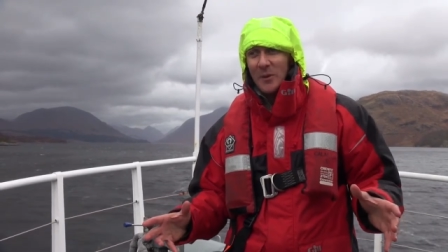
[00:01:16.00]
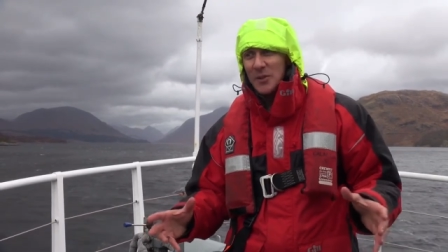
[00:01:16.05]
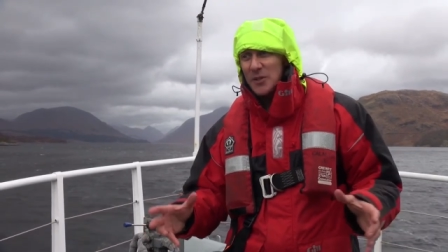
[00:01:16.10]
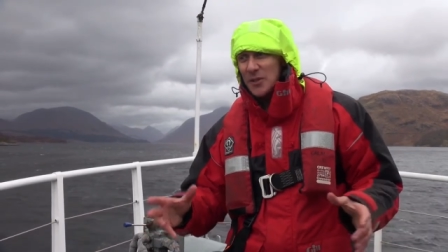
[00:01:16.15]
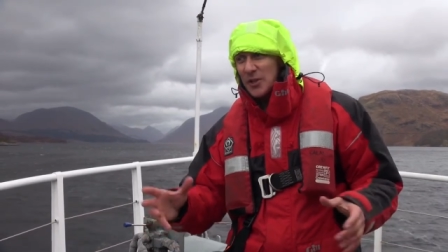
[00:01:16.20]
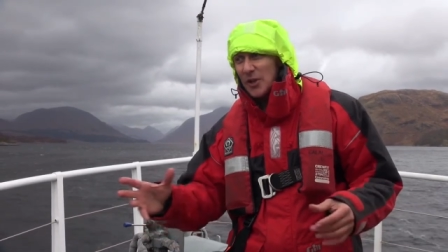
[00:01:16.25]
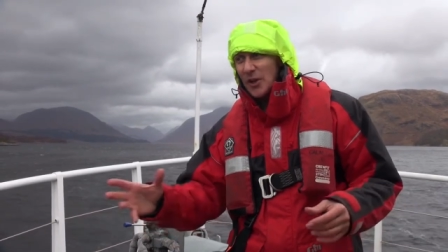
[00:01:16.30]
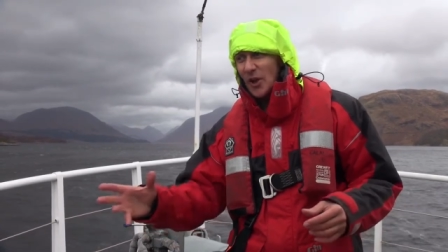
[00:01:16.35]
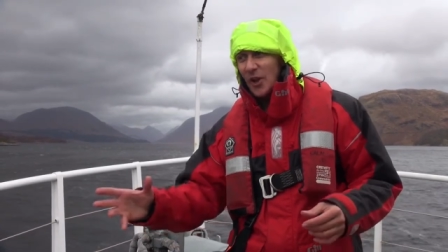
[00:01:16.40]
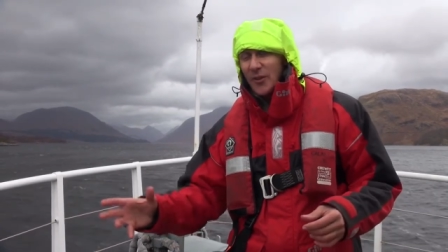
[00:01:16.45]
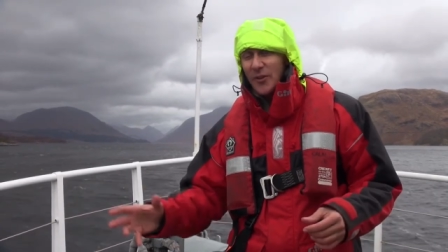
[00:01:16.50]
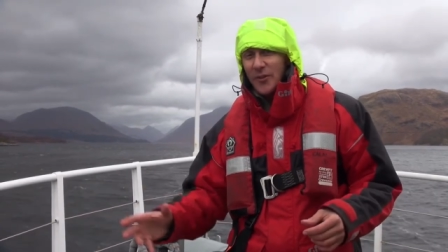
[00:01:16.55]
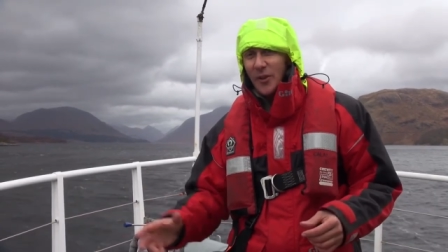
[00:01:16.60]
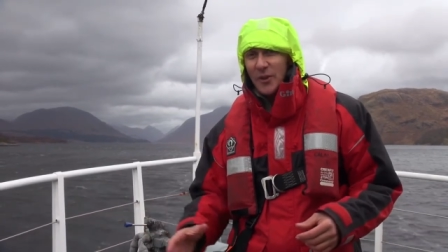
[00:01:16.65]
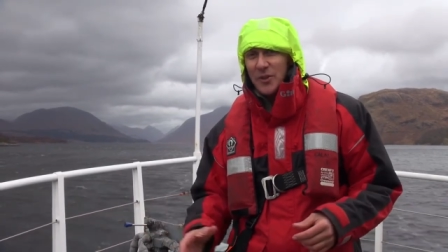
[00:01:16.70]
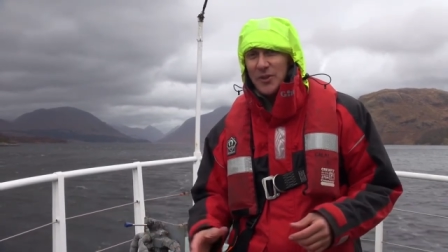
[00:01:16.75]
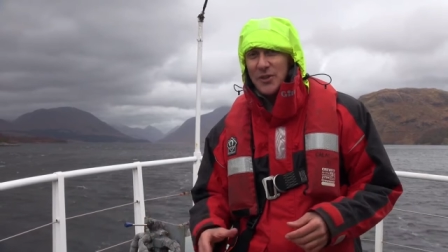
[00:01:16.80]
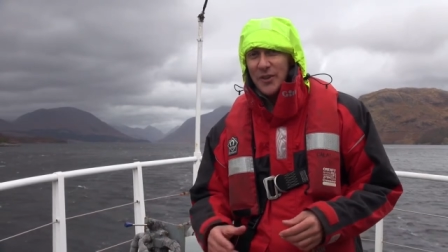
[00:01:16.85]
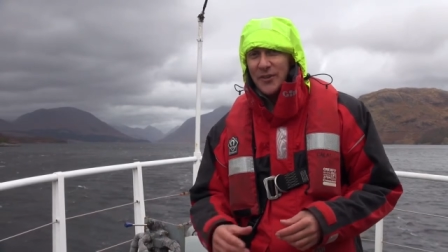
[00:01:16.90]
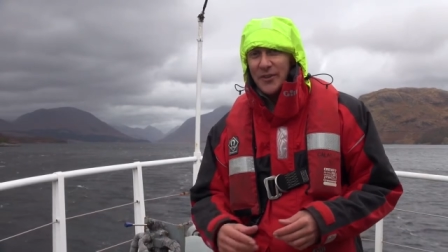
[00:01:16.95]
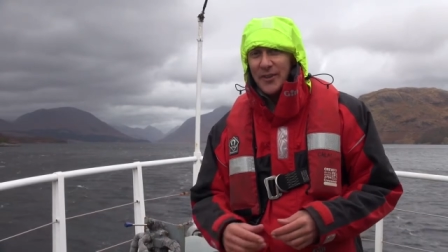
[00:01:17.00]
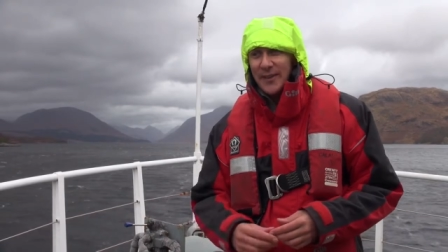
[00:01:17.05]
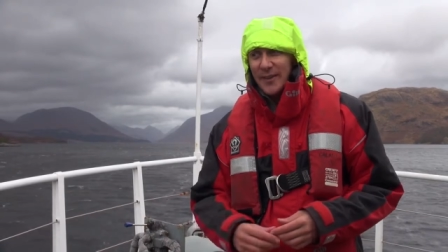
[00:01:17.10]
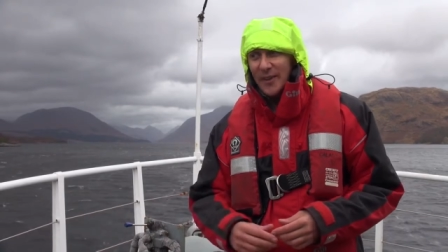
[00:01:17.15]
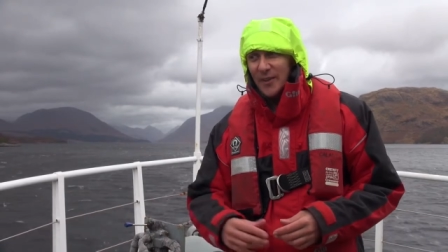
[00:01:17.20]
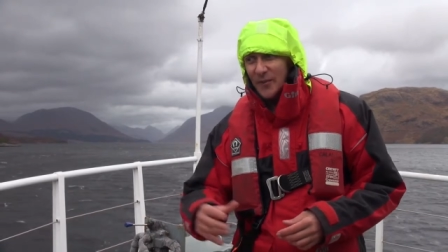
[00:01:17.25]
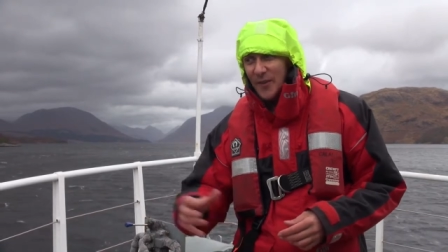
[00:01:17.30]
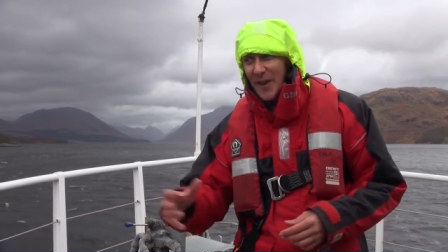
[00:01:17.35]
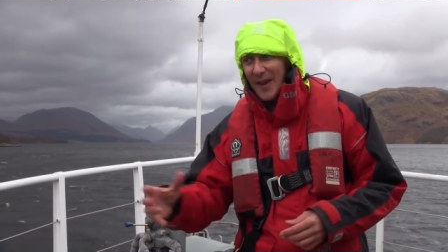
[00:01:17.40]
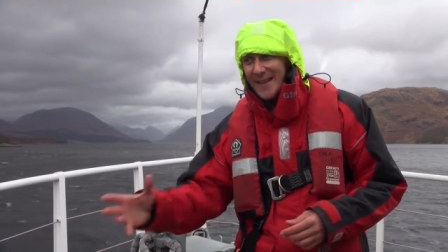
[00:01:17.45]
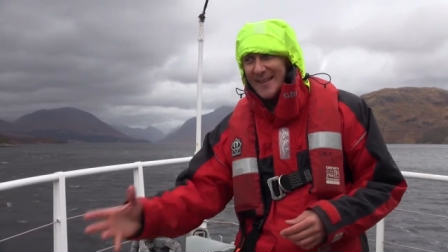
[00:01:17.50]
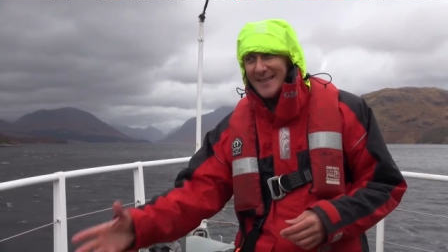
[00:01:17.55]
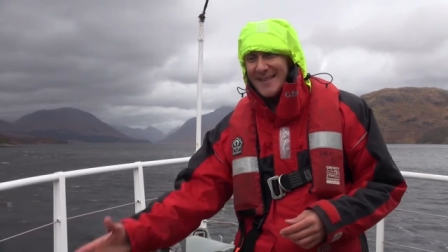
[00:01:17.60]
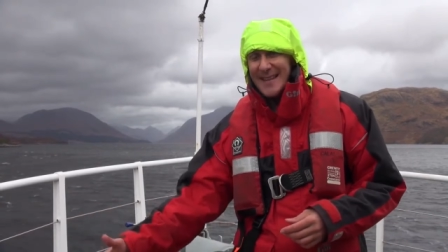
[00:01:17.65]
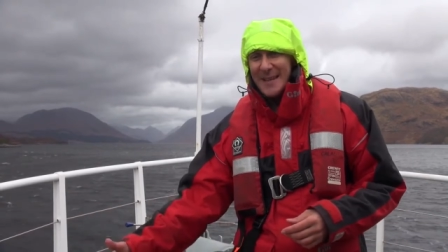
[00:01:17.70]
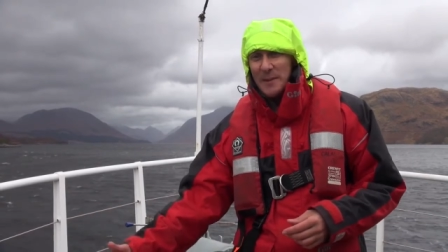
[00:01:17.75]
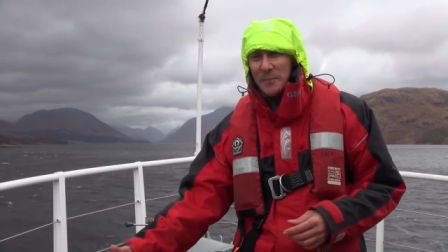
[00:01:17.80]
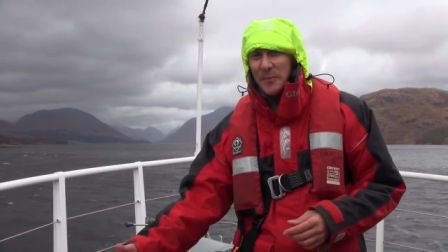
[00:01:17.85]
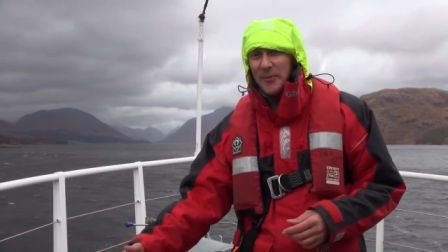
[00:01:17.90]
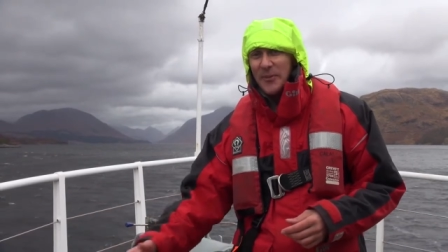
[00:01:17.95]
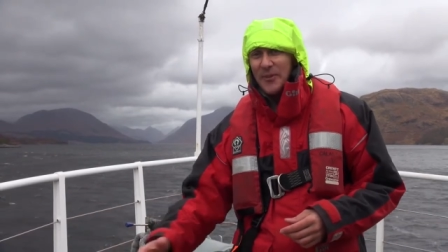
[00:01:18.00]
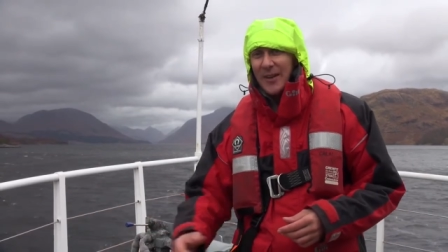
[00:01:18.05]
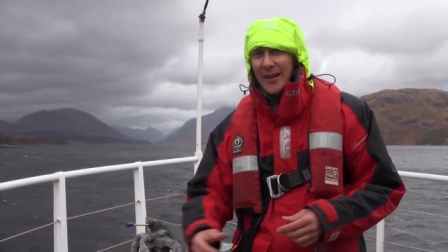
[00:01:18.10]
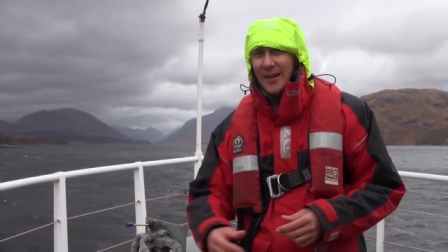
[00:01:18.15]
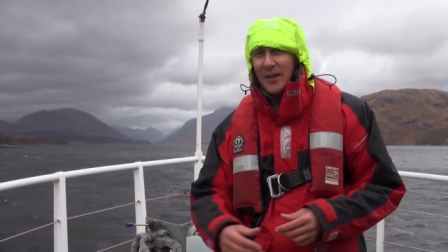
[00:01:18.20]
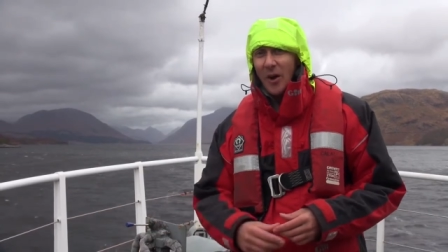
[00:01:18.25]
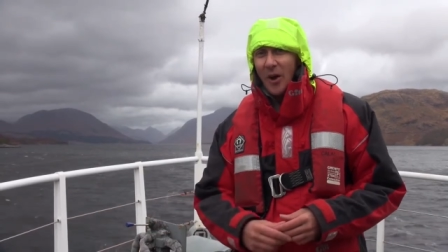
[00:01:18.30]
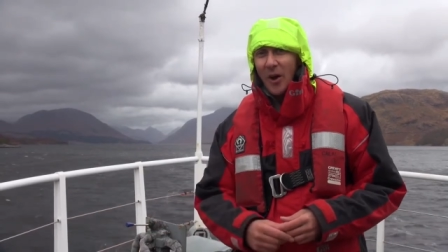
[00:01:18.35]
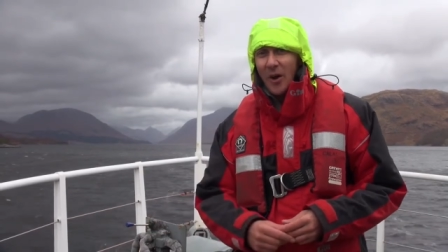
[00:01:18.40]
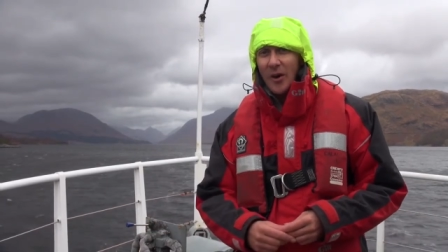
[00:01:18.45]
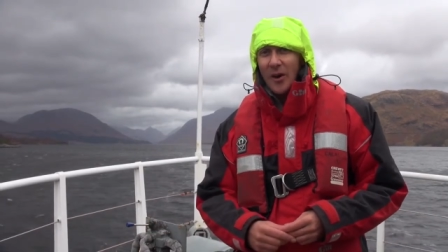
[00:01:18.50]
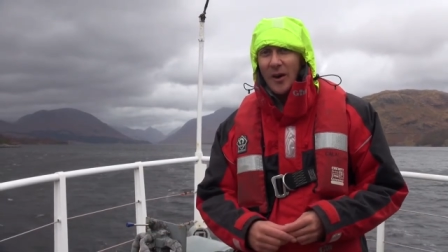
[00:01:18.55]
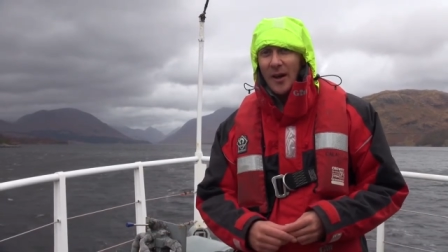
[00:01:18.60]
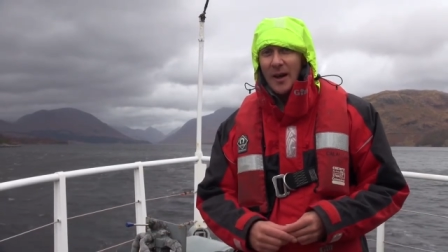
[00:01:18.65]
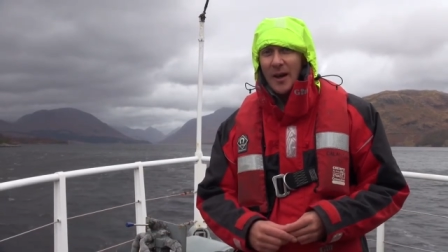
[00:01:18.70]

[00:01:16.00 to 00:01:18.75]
which occurs not just in this very deep sea loch,